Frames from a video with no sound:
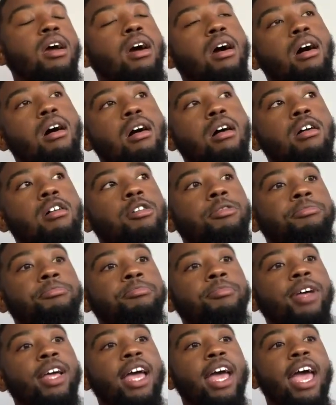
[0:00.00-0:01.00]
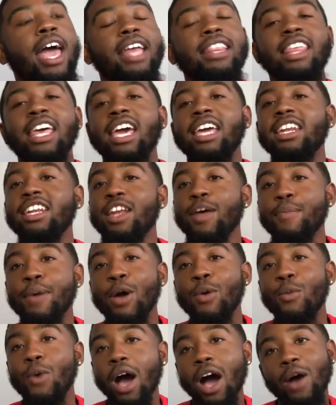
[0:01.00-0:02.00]
Um, they ended up
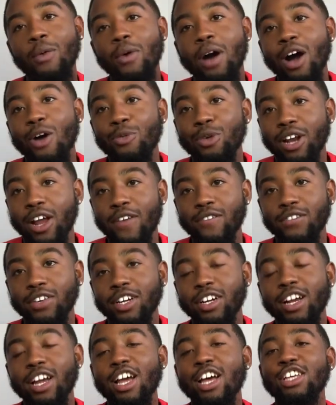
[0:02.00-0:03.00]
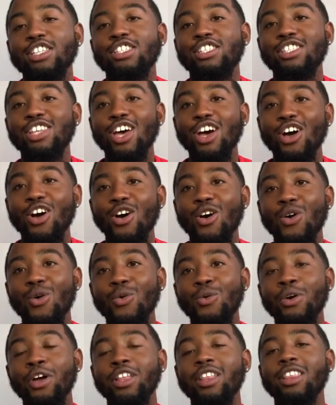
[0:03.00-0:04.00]
at Wawa, whatever.
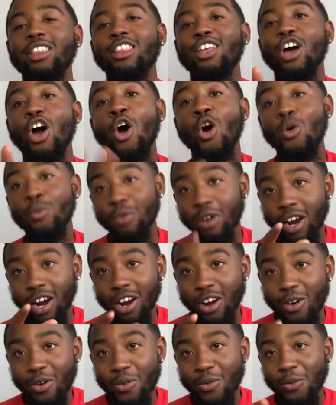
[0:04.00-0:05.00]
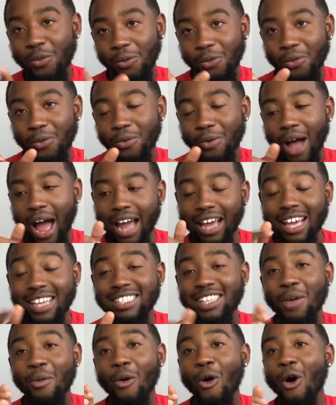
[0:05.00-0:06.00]
So the homegirl, I guess
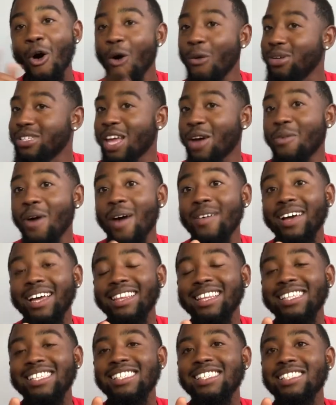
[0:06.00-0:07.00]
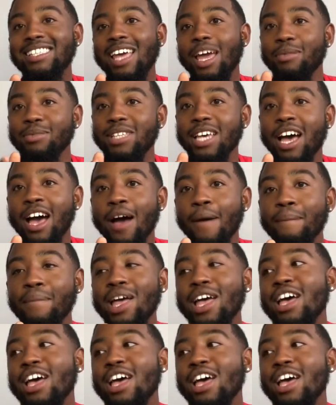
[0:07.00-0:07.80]
they were always at Wawa at the same time.